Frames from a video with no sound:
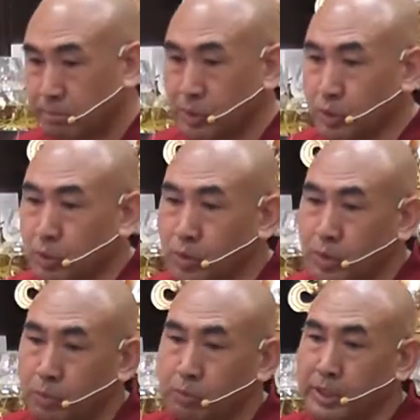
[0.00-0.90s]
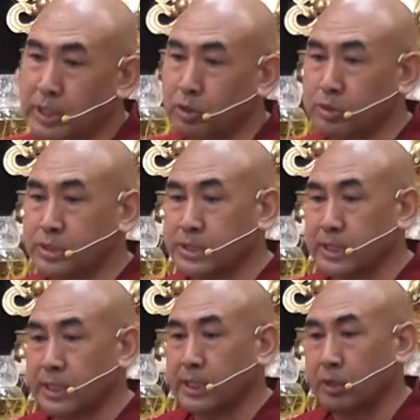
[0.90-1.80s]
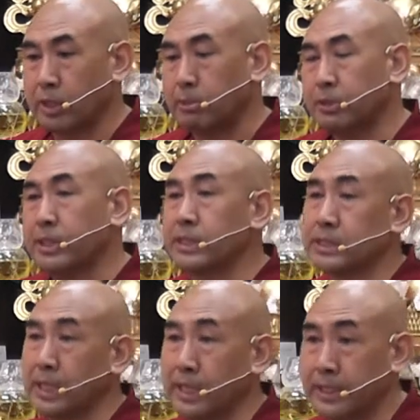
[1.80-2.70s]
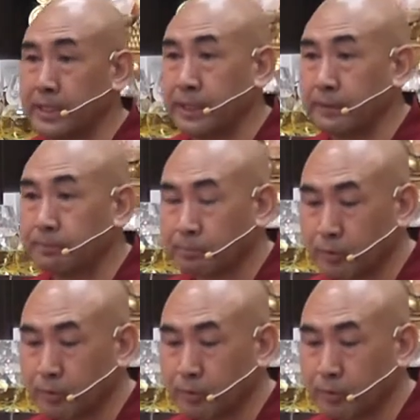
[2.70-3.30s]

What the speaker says: Because we cannot say, you know, everything is ugly.